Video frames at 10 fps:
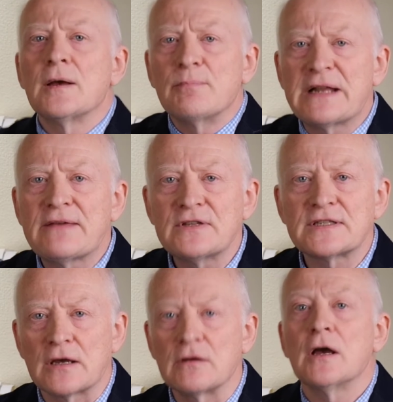But even
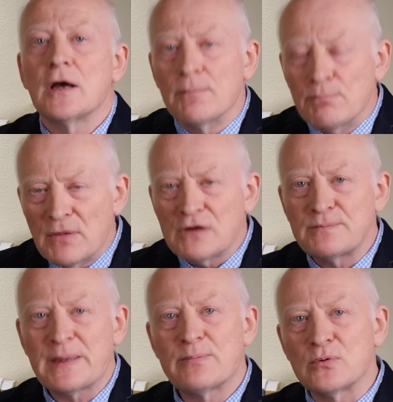so, most
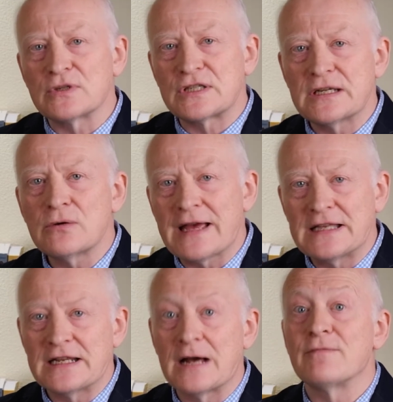people still
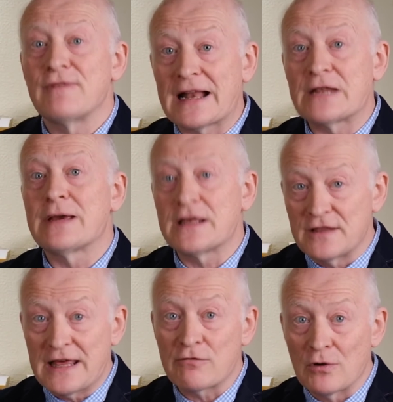ended up valuing
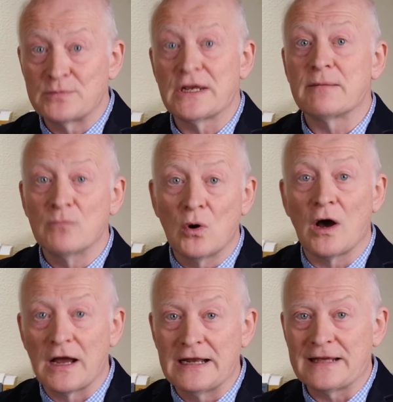their object more
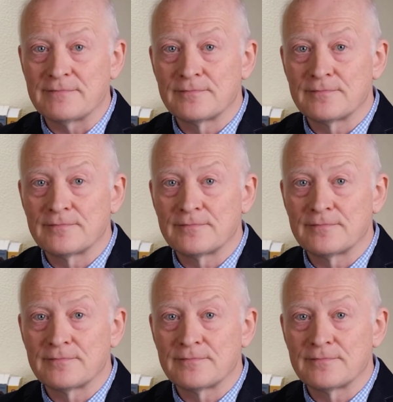highly.